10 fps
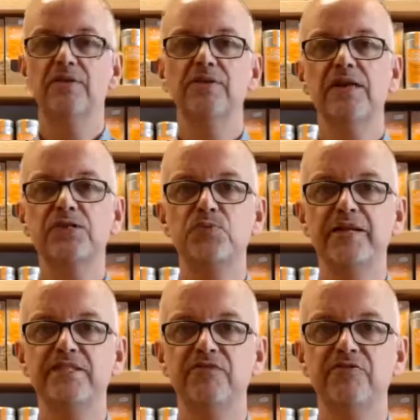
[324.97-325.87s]
that's
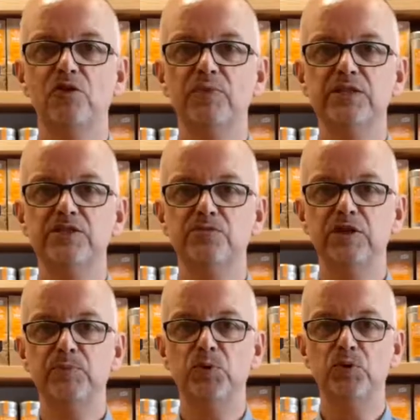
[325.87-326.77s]
waiting for me to
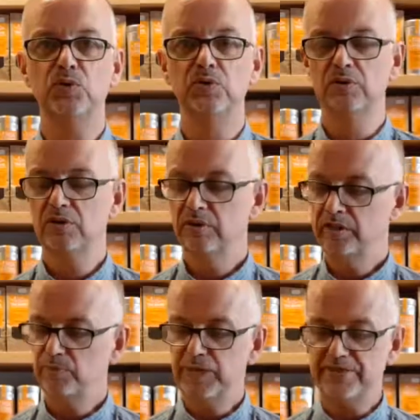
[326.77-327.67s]
repour.
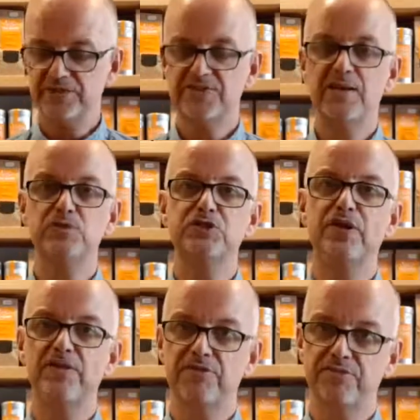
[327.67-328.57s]
It'll be at the same
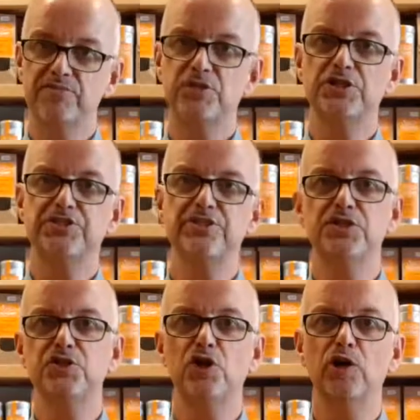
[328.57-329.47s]
strength, just as
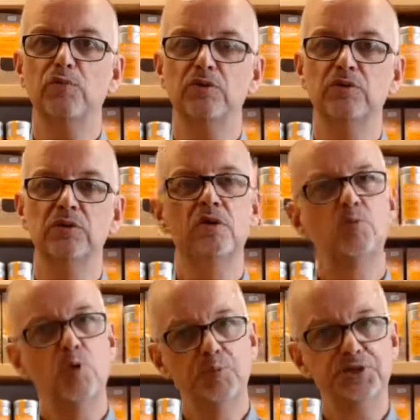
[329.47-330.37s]
enjoyable,
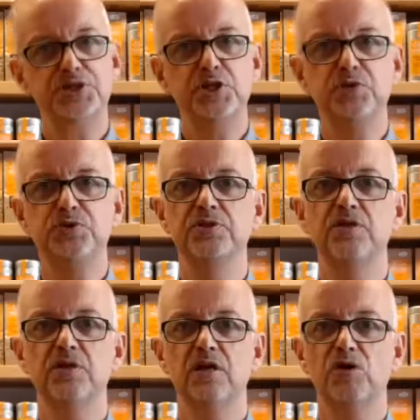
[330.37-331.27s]
won't be stewed
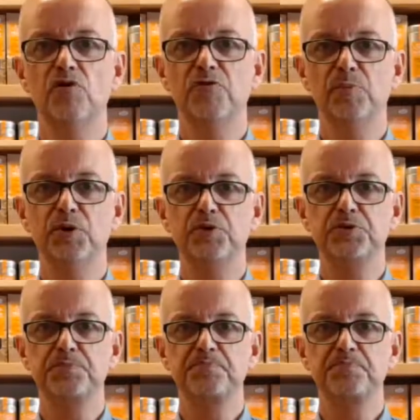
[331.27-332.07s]
and overbrewed.